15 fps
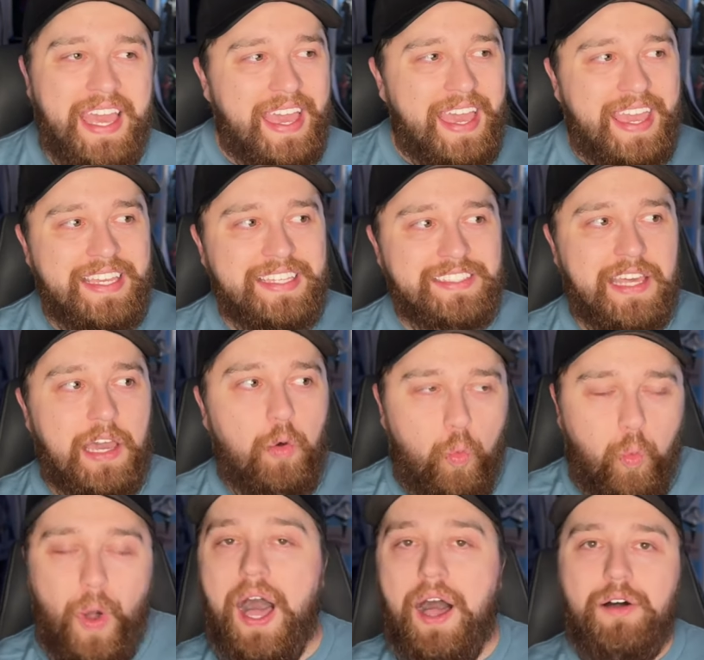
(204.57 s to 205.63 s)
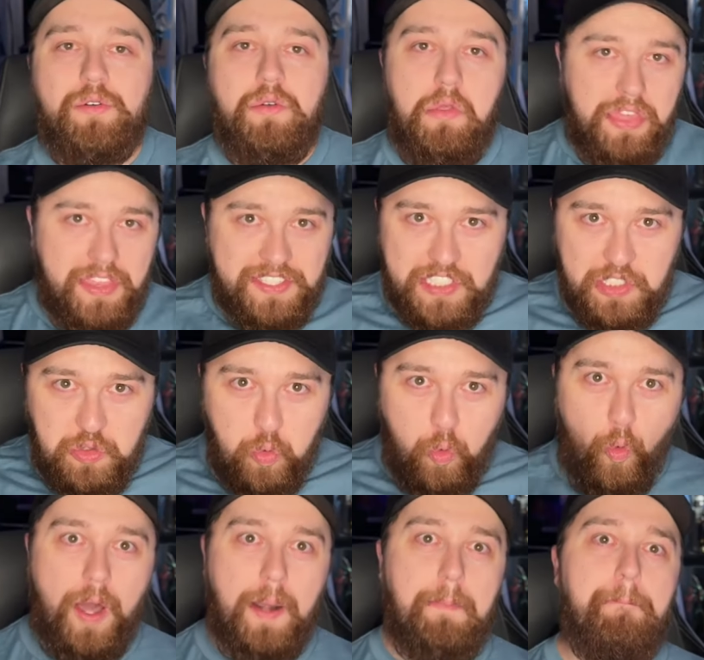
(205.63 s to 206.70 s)
is that while this is
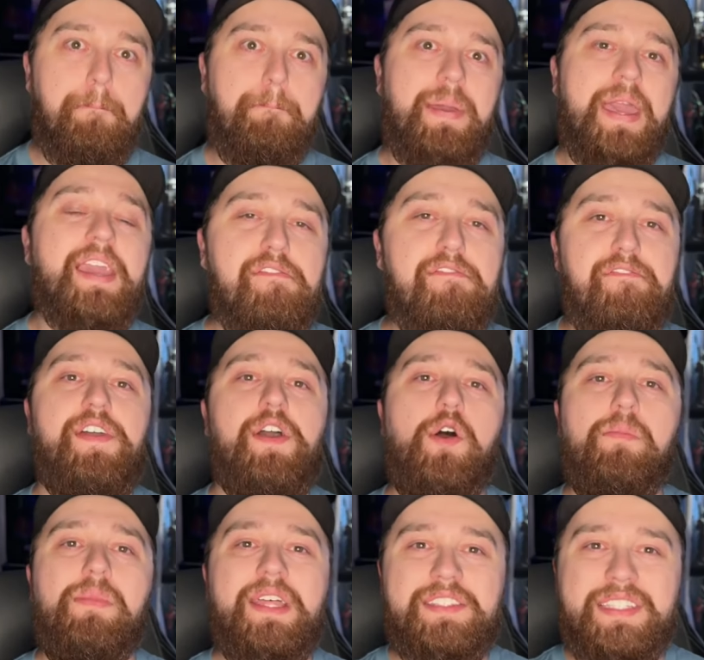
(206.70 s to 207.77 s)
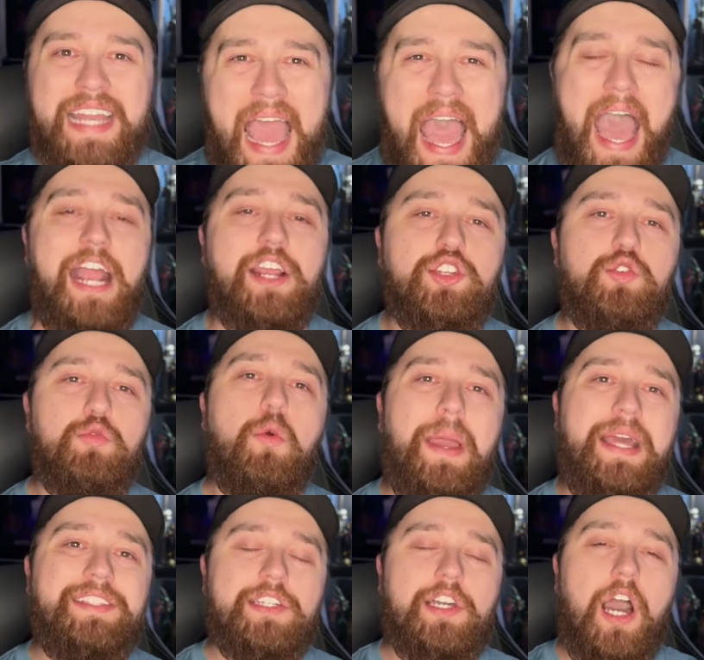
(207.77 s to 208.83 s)
one big film that's an action
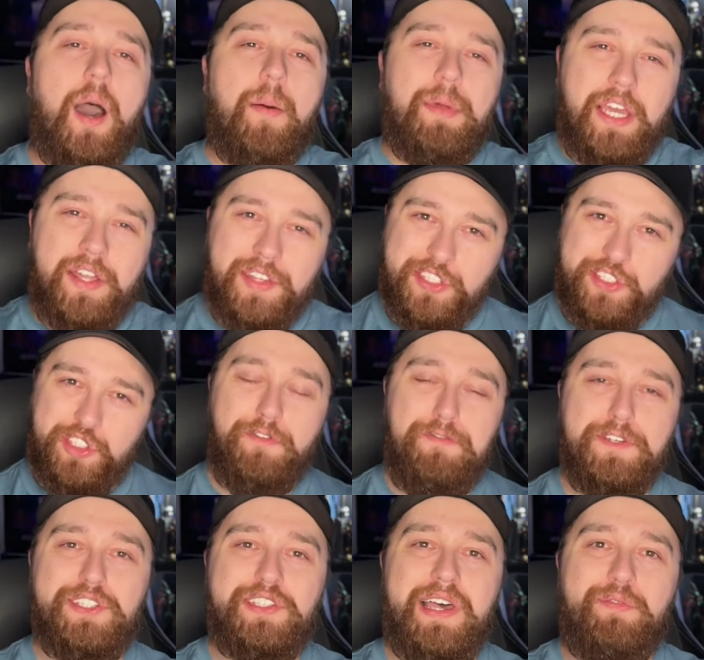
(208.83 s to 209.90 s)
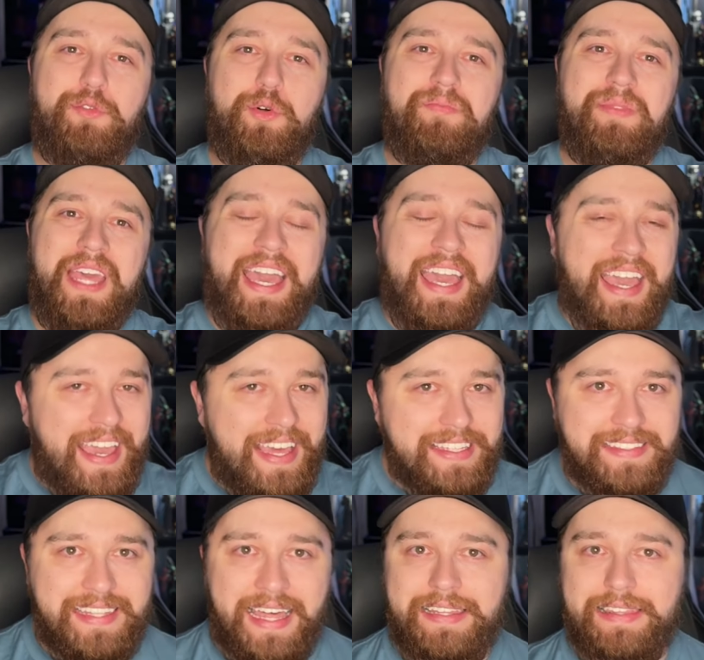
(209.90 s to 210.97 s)
romantic comedy on the surface level,
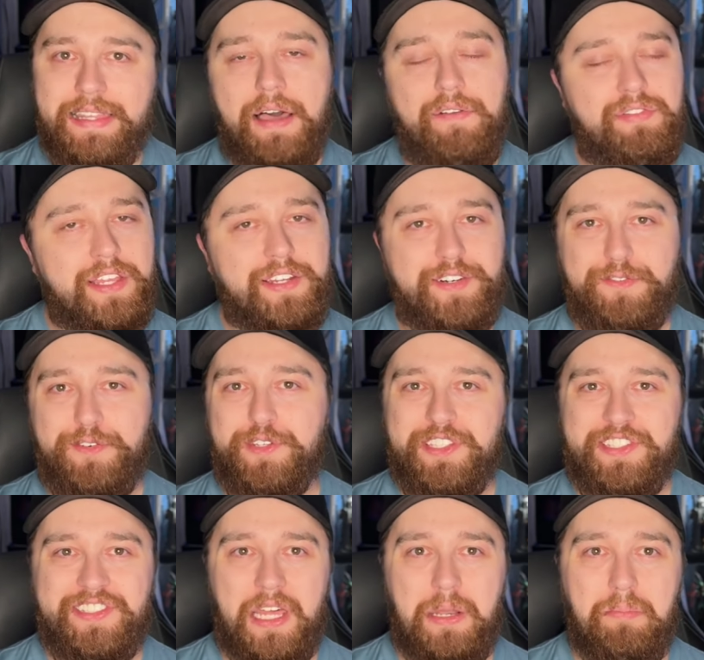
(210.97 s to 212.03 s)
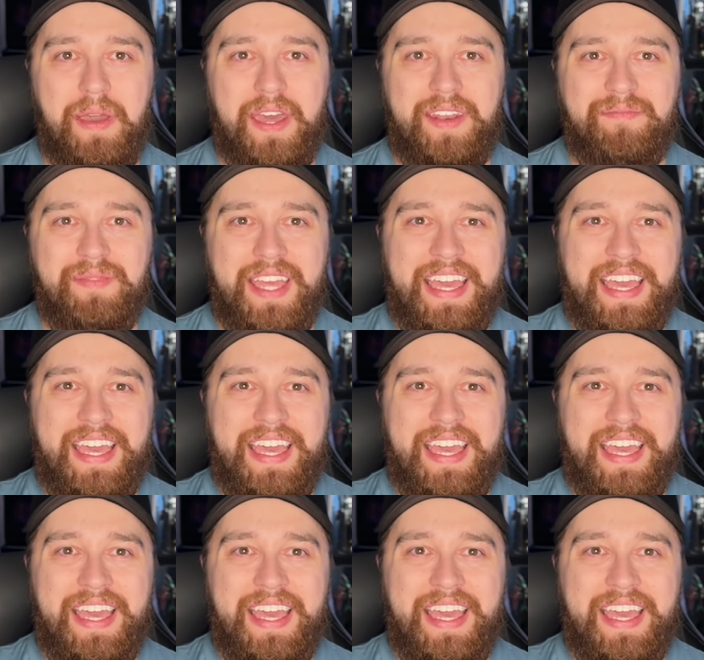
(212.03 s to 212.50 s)
it's that love letter for the stuntman.